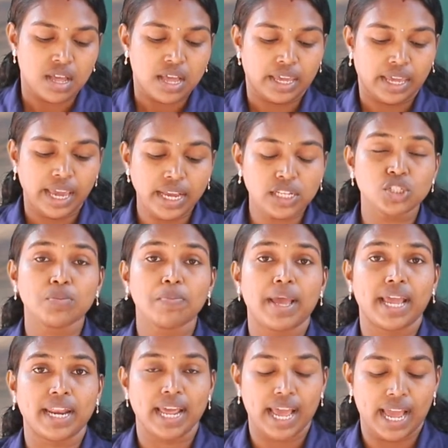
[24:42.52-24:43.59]
Each
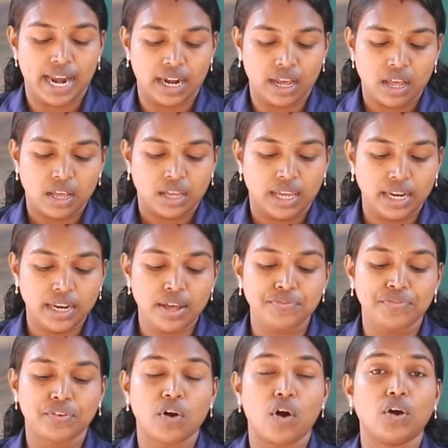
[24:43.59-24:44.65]
man had
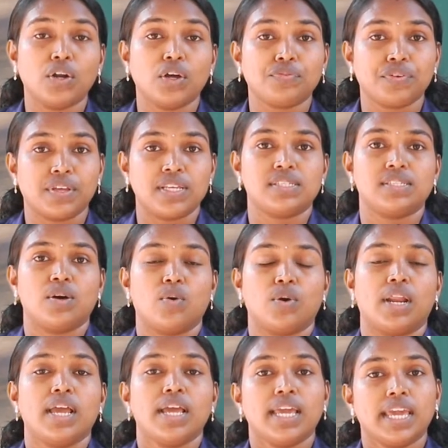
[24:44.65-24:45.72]
enough corn of his
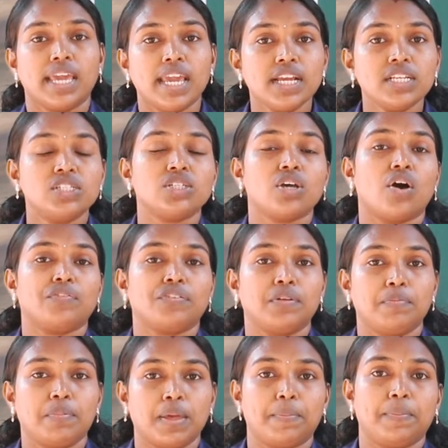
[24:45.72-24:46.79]
own. Each of
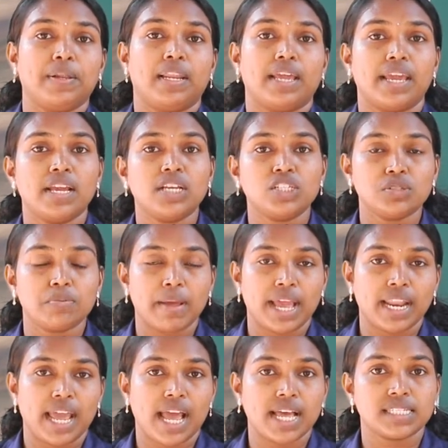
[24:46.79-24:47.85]
the people, each
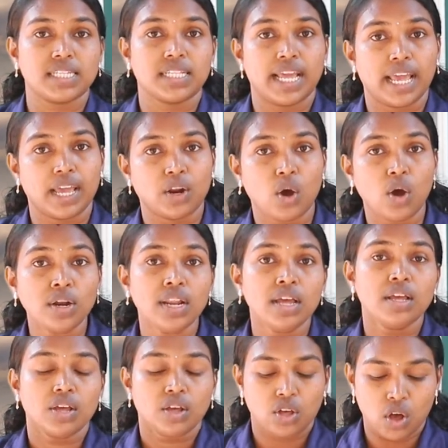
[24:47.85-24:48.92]
man has their own
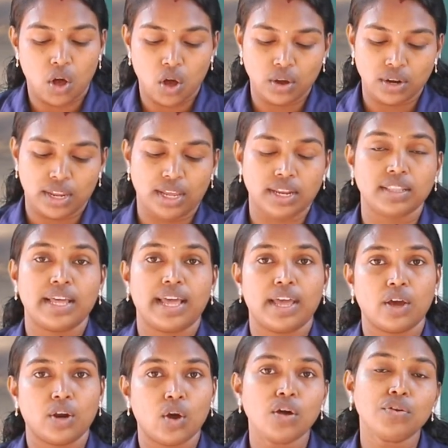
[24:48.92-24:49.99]
corn in
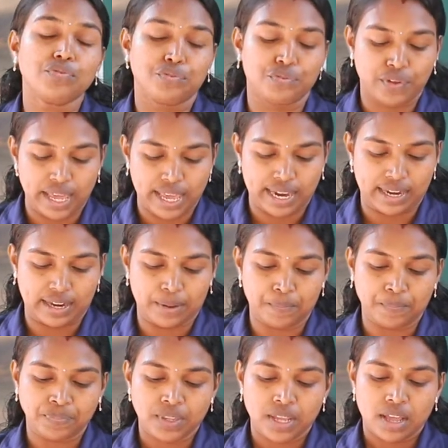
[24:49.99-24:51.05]
their own field.
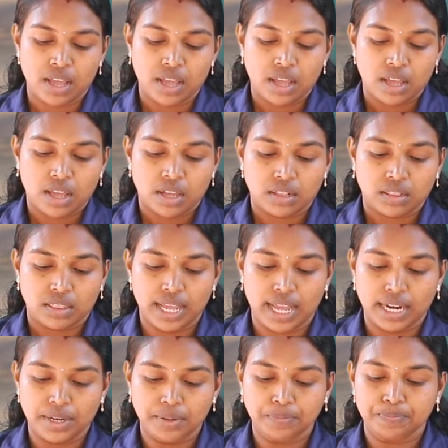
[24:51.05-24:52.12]

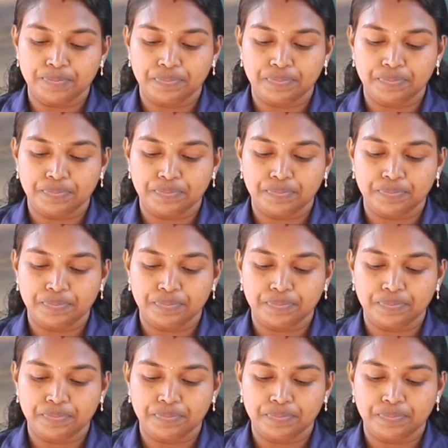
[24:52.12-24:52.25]
Then